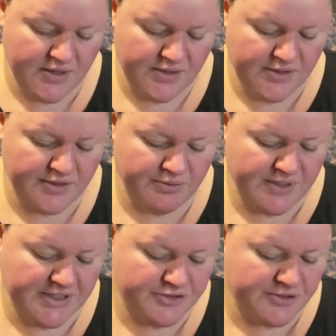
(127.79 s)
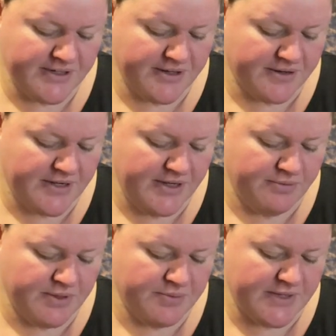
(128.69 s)
like really trigger
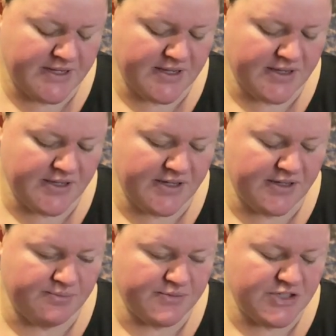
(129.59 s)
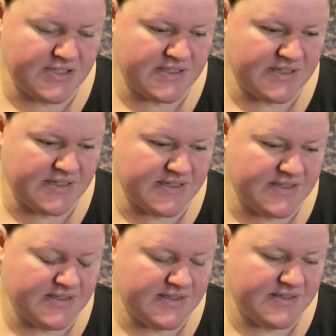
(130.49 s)
anyone, but I'm just gonna
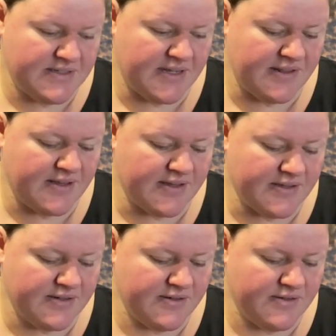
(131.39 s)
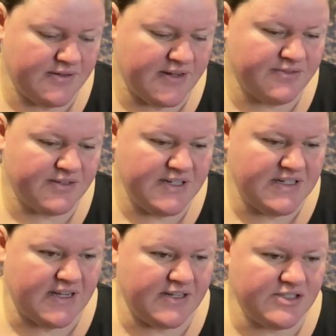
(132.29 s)
say that every
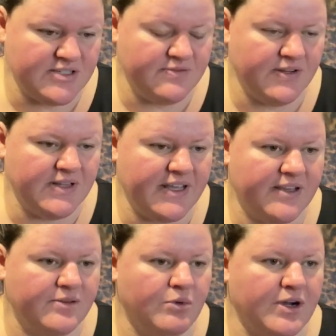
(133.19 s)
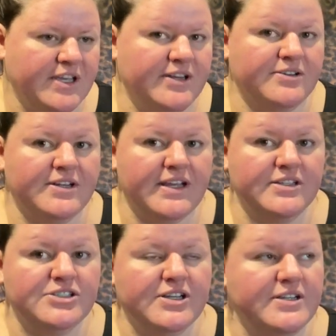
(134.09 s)
day it just felt like walking on
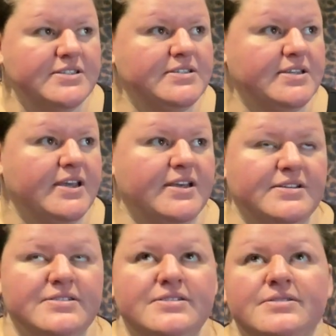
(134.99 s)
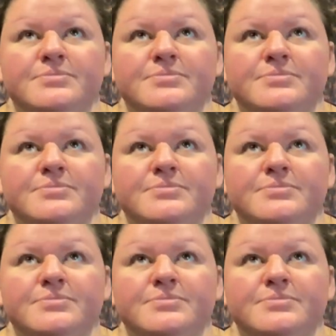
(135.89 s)
eggshells. And